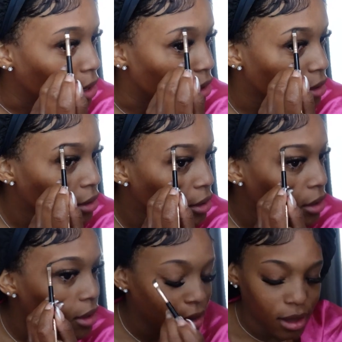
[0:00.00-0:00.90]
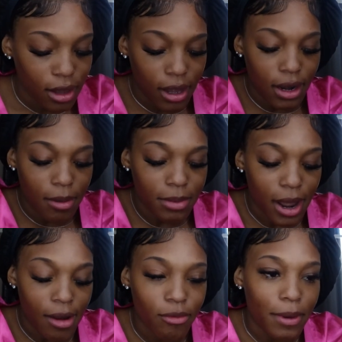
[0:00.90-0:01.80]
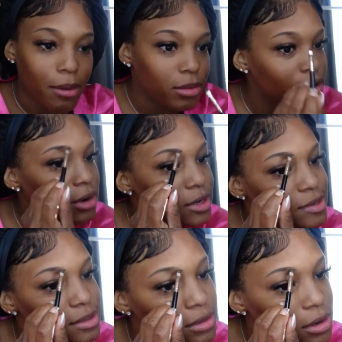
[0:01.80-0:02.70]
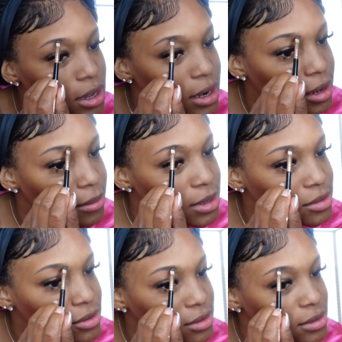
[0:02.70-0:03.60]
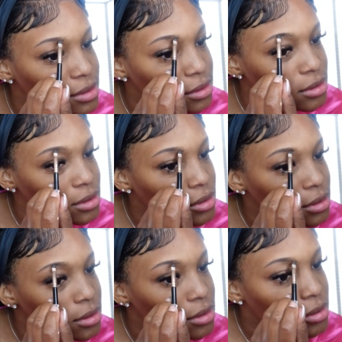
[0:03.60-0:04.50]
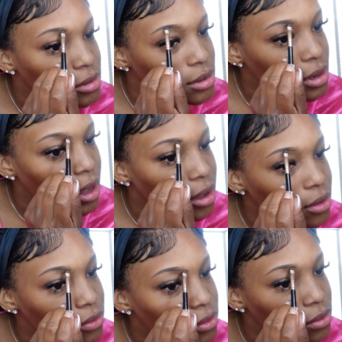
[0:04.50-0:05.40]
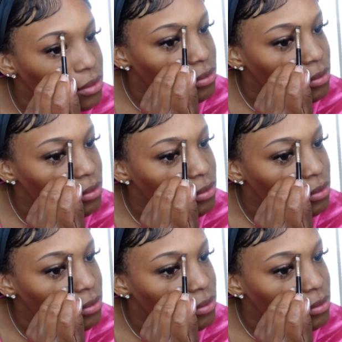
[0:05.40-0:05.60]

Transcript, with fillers: me, and I'm not I'm literally just looking at the messages. Like you,